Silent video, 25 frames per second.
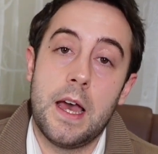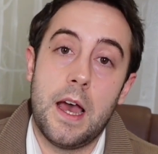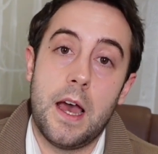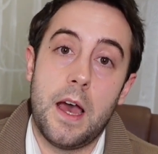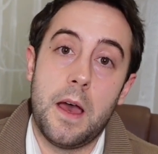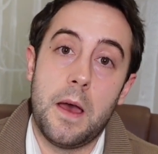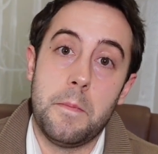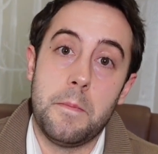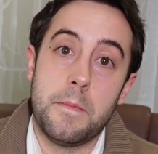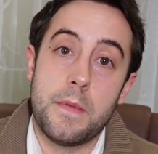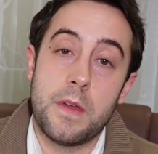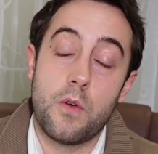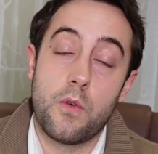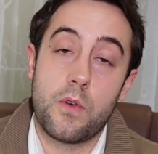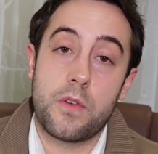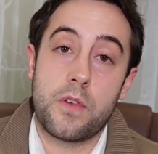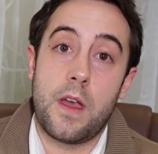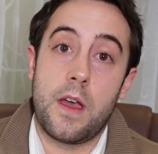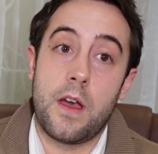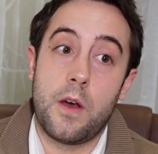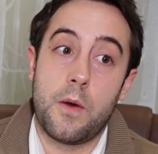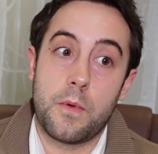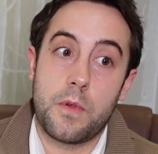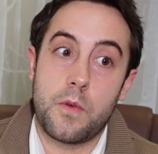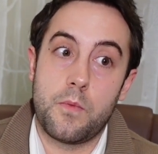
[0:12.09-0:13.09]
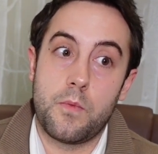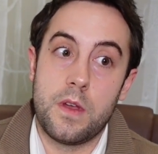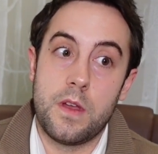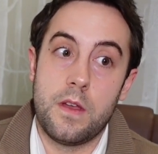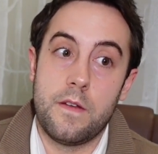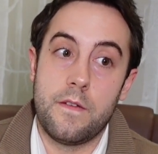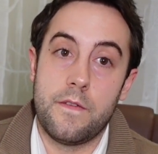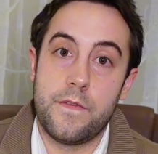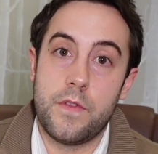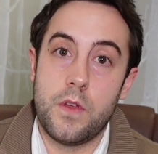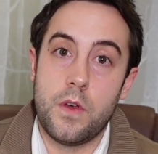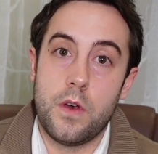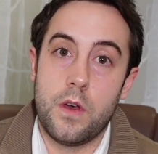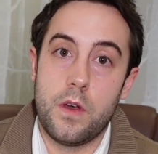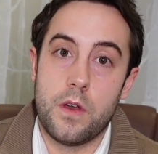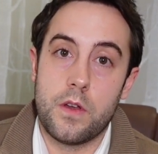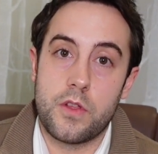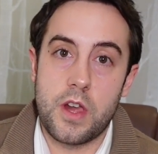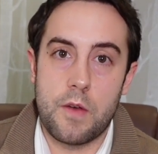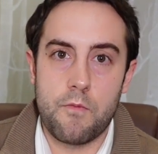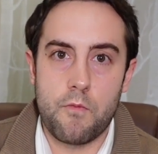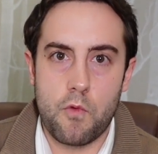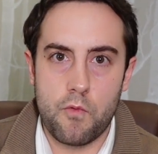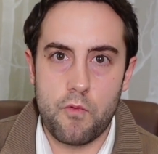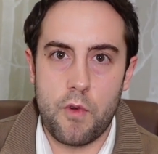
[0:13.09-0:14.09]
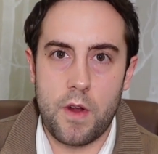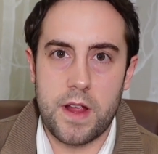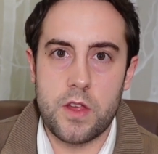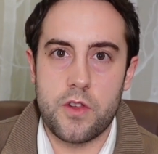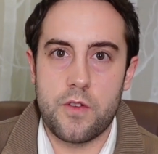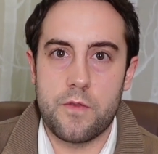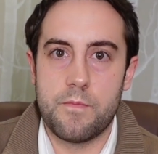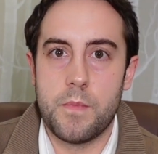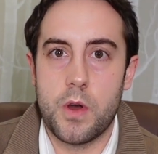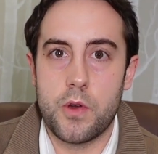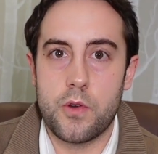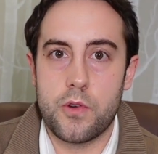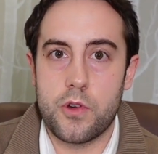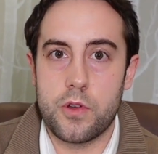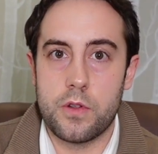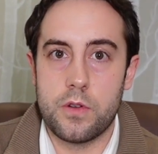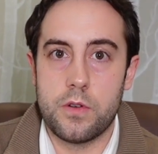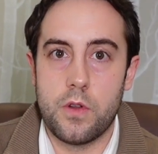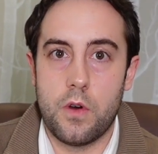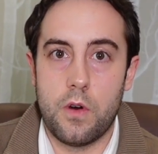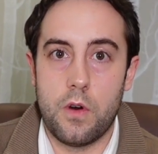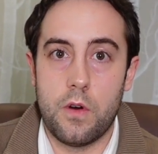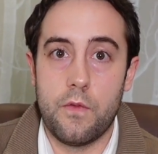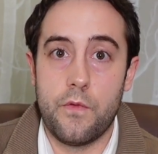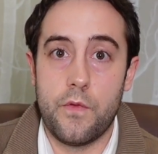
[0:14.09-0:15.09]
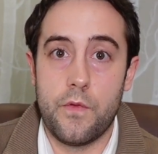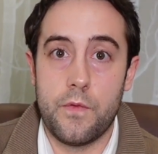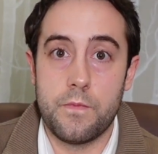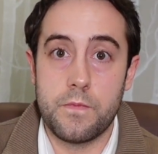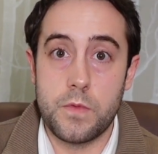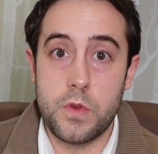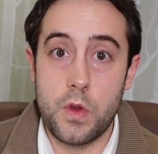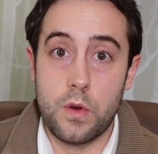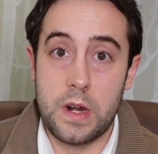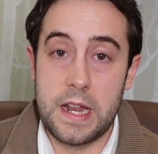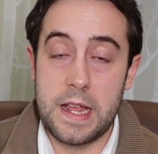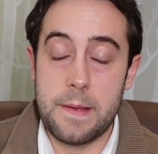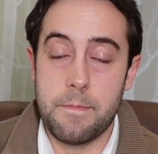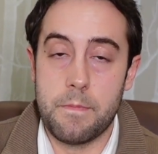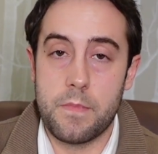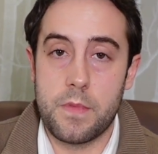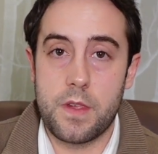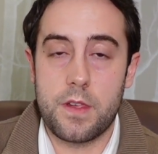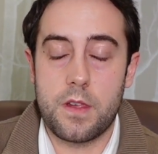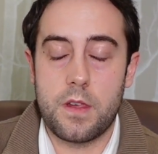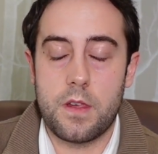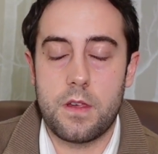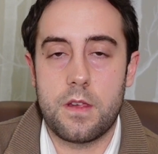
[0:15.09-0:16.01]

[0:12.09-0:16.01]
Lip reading: It also helps with the general range of motion of your limbs.